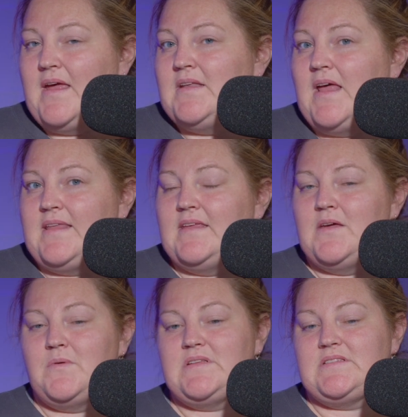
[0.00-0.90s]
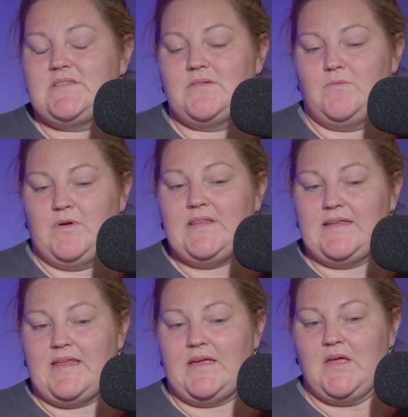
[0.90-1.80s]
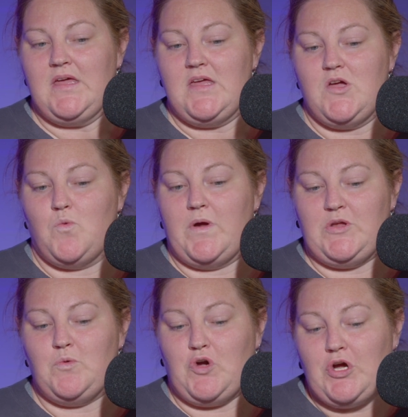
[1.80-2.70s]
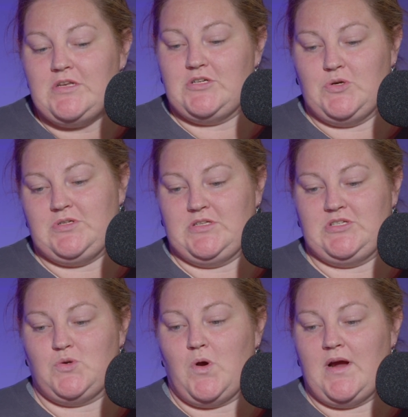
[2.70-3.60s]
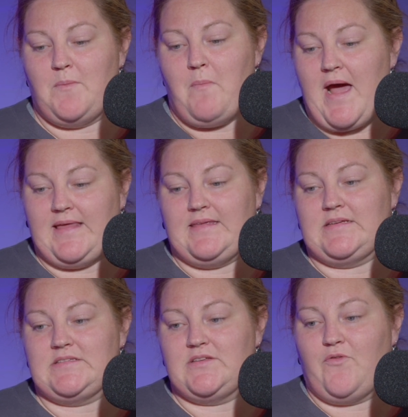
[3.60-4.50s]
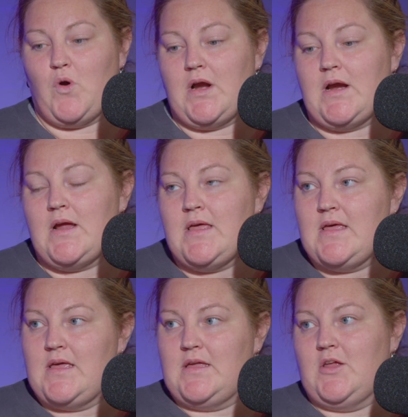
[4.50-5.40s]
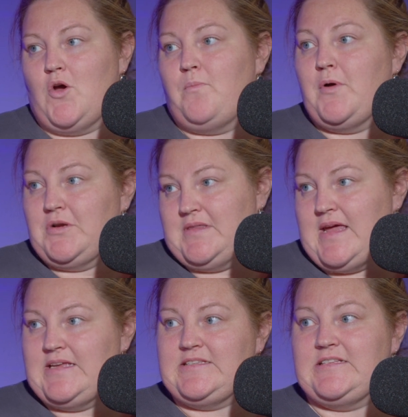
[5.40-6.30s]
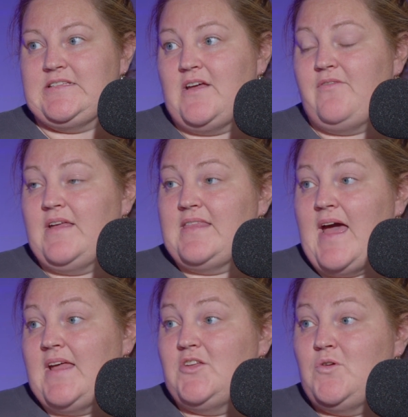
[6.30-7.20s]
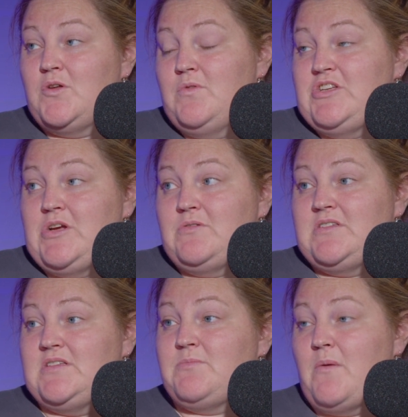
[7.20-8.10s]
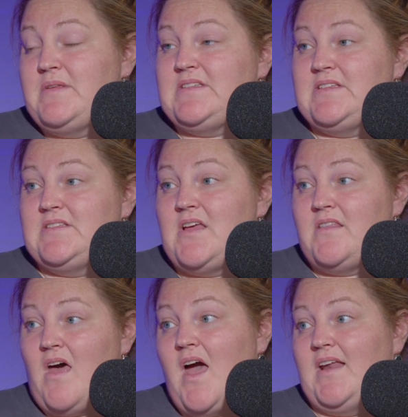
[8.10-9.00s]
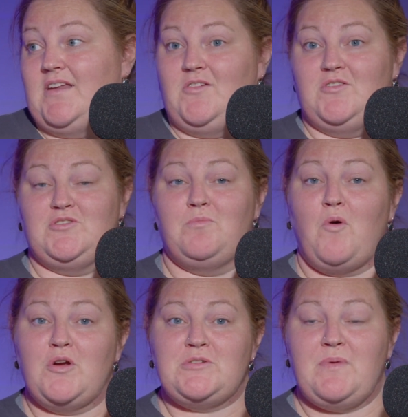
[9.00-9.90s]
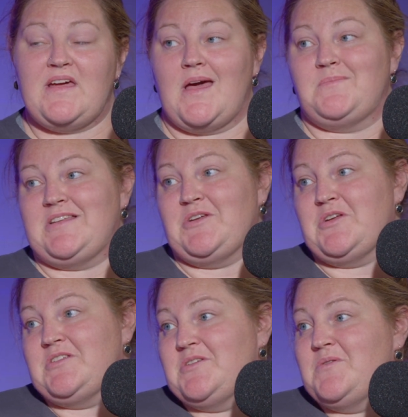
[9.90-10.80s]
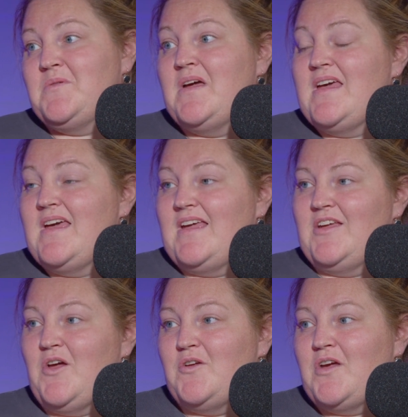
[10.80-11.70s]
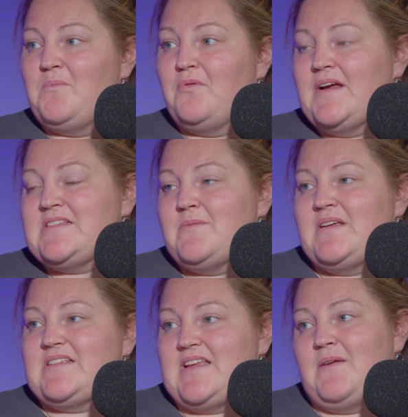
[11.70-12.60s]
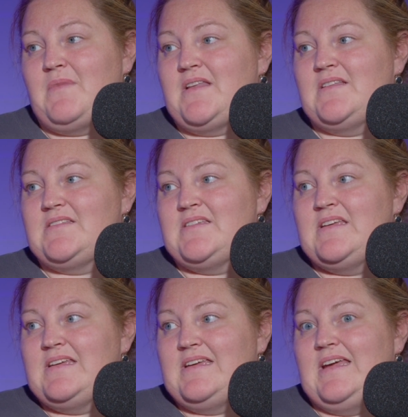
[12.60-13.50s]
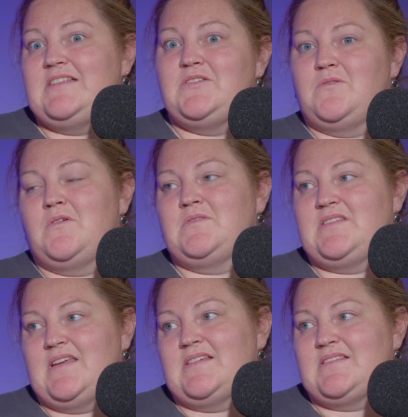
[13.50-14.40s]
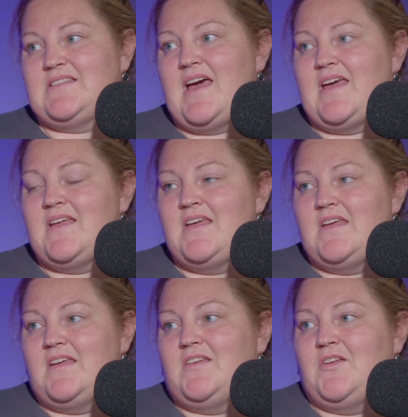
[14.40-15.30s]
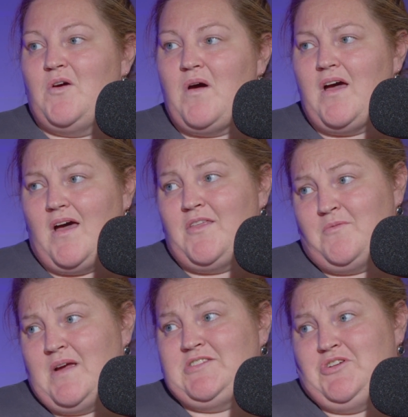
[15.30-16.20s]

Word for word: And I think it was really like, when you couldn't go to the store and buy things for you know birthdays and mm-hmm. stuff like that you could reach out to small businesses online and you could do porch pickups and you could do you know you could bring some excitement into those things that you know otherwise